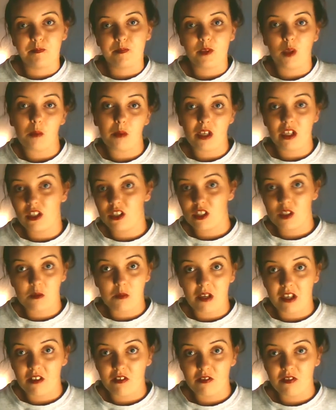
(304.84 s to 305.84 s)
WH
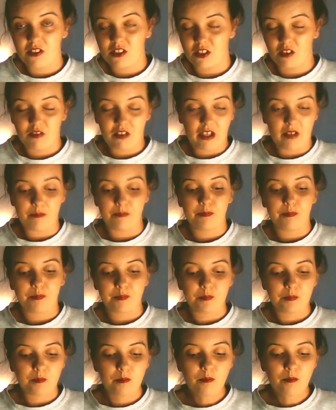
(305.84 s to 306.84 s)
Smith and stuff like that.
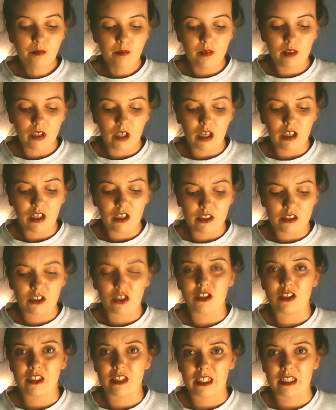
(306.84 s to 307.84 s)
I like to
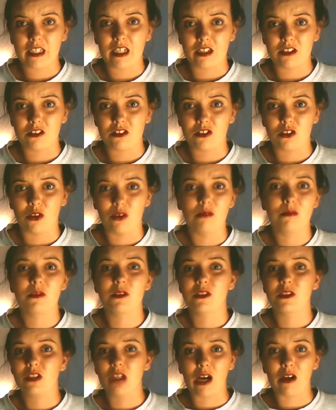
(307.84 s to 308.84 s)
go to second-hand
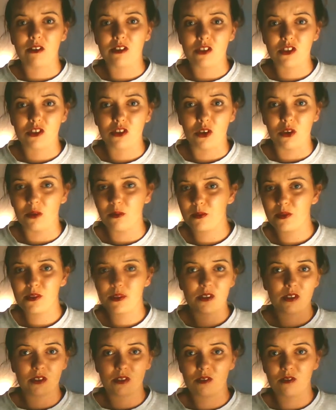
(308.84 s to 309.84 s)
shops, charity
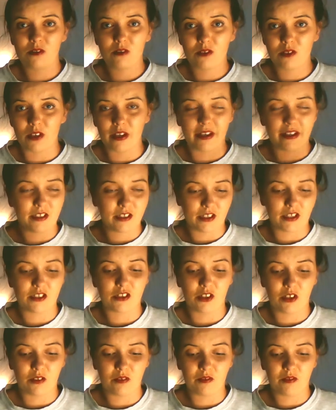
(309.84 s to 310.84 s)
shops. I just like to
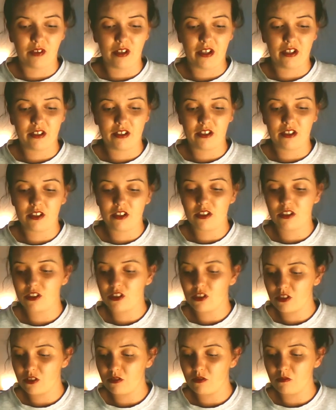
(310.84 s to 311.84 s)
go and find
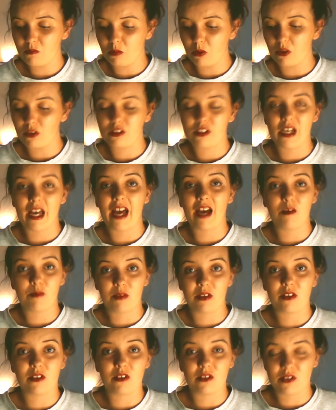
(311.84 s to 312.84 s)
books that have
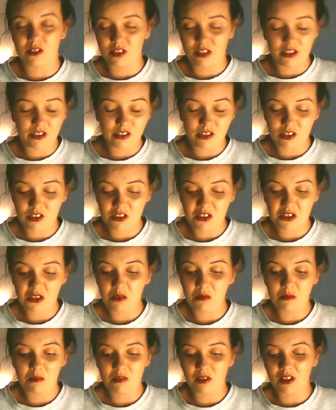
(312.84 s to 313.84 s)
been used. There's
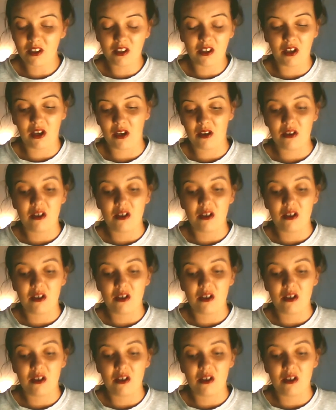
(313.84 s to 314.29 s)
so, I don't know,